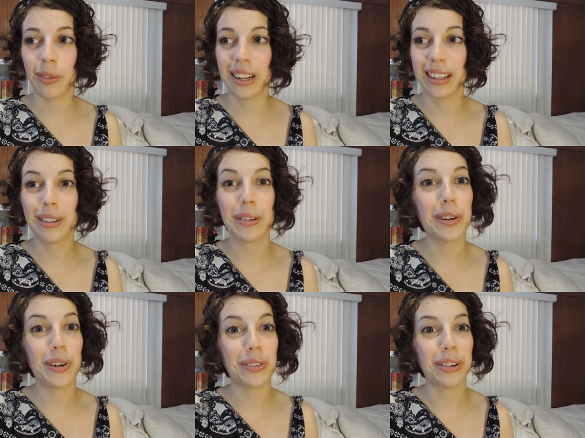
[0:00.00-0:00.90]
went a
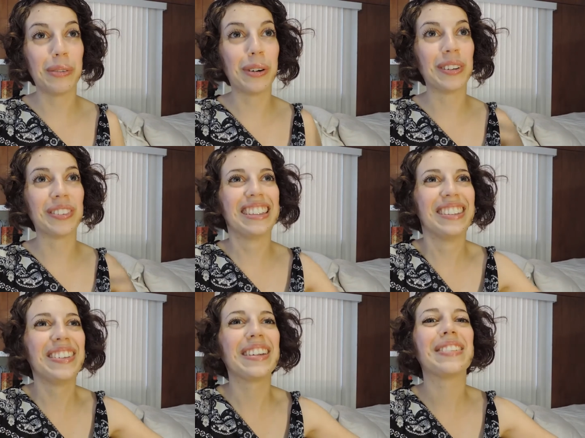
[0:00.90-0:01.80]
little overboard with
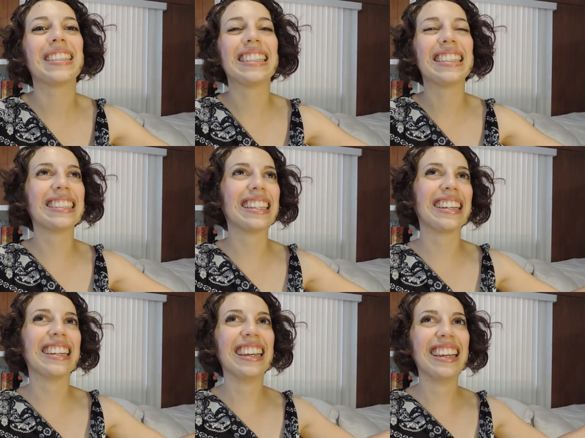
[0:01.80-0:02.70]
the rape scenes
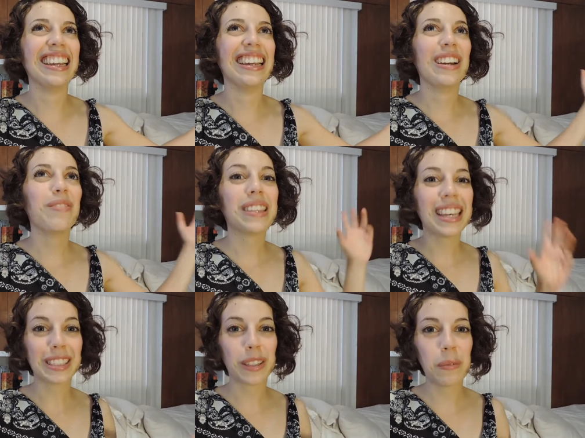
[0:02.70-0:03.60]
and but
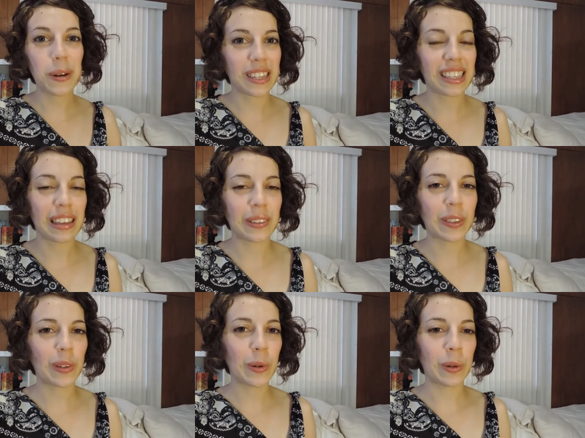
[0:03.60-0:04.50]
that's the book and that
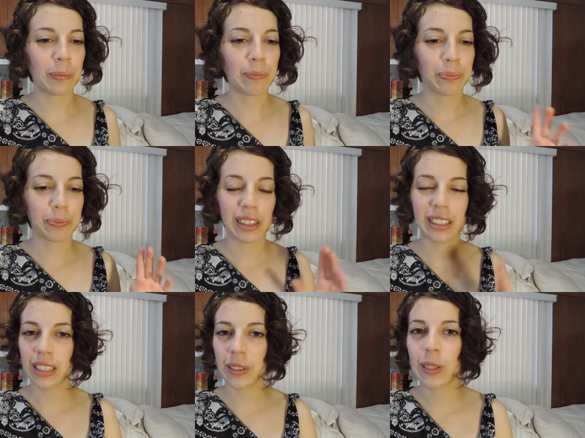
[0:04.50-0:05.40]
was cool
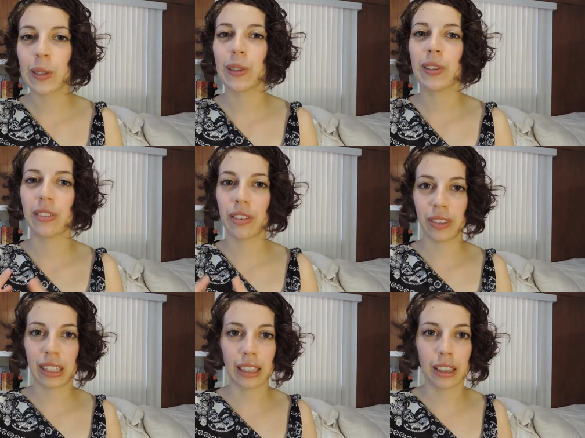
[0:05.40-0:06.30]
because they totally
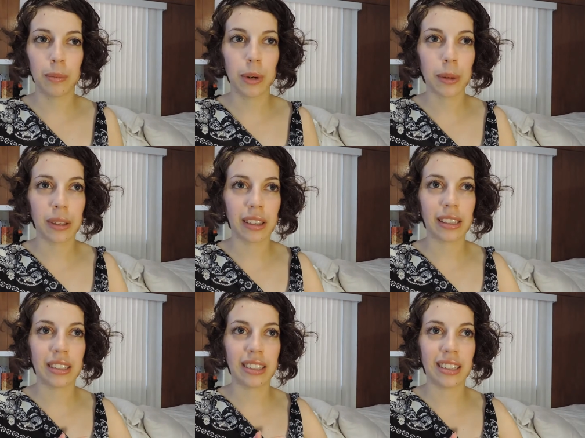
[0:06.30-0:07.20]
reflected the book, but
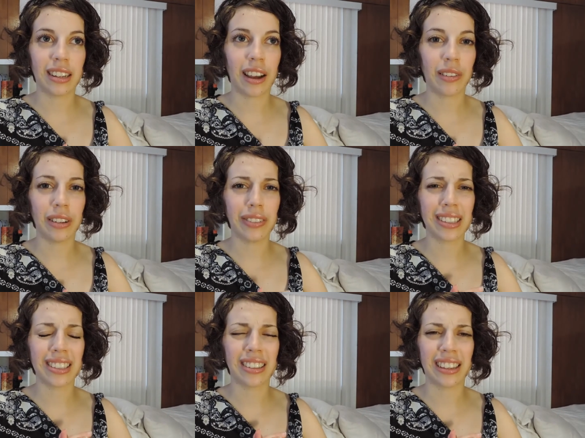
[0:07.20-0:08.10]
they did not
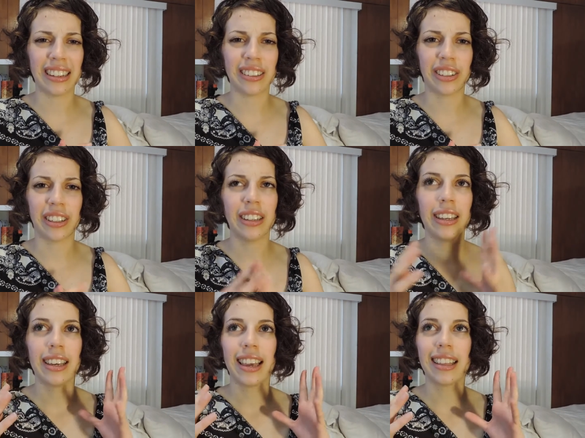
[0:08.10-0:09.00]
reflect Salander.
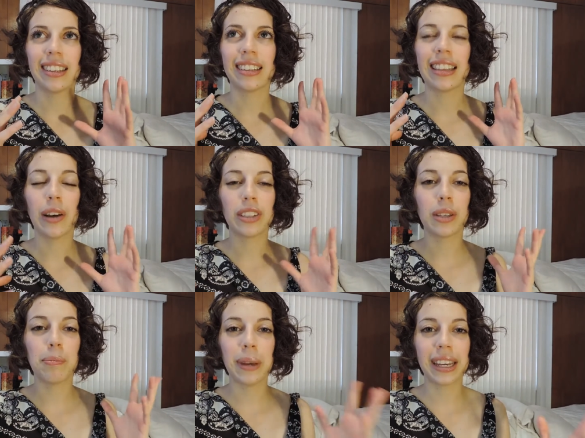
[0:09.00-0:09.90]
And like that was
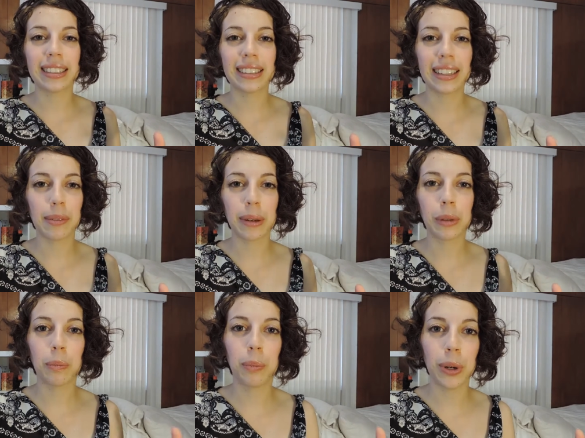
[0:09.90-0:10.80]
the biggest thing about
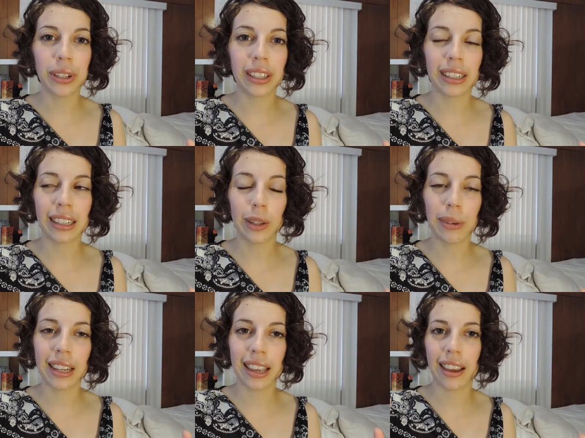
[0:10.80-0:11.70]
the book. Like
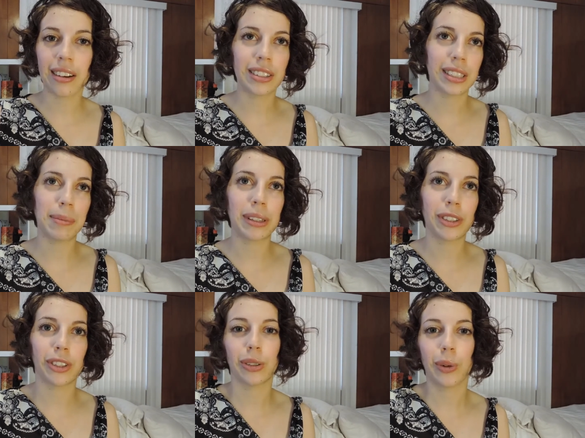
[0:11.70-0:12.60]
nobody cares about
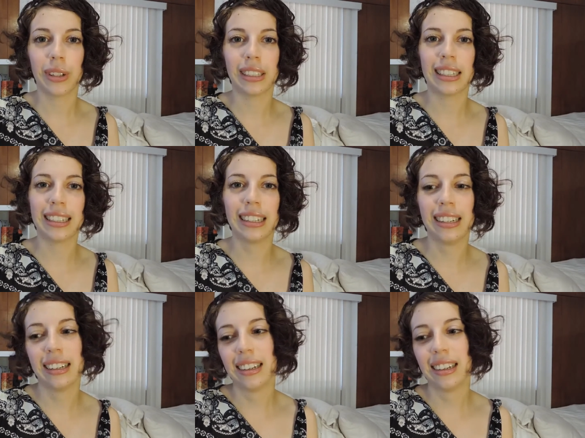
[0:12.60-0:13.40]
the storyline.